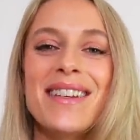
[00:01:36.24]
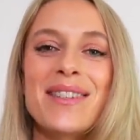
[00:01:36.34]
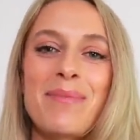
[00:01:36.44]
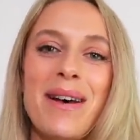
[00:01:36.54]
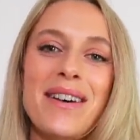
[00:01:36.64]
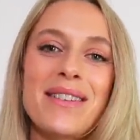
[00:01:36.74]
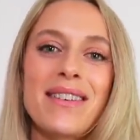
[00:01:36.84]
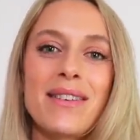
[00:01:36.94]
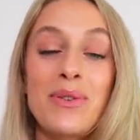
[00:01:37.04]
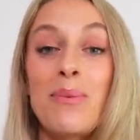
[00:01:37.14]
smells,
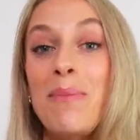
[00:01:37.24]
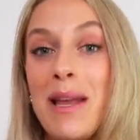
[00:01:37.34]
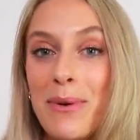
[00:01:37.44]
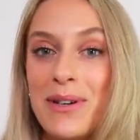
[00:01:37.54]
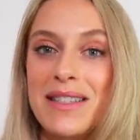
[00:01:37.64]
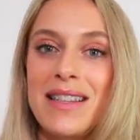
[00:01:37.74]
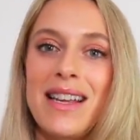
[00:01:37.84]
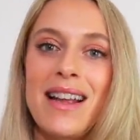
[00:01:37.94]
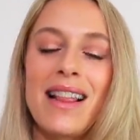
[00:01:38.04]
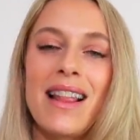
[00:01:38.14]
to me
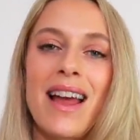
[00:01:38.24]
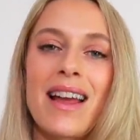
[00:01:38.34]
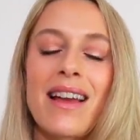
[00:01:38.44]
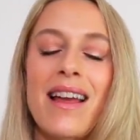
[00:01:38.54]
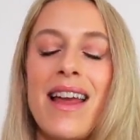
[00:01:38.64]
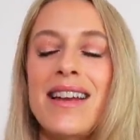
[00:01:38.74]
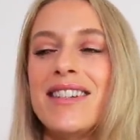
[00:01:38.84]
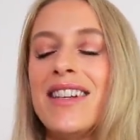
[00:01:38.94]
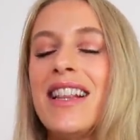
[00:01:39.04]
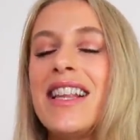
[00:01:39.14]
personally, like a
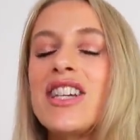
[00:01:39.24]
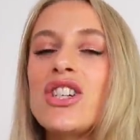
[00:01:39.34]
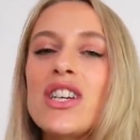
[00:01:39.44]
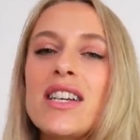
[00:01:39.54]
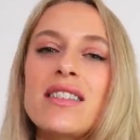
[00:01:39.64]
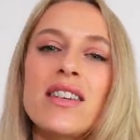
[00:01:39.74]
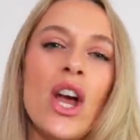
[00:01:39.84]
delicious